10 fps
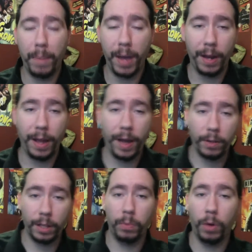pan
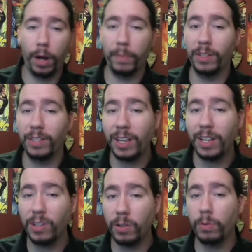out and the problem
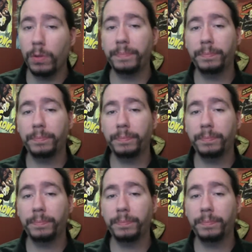continued,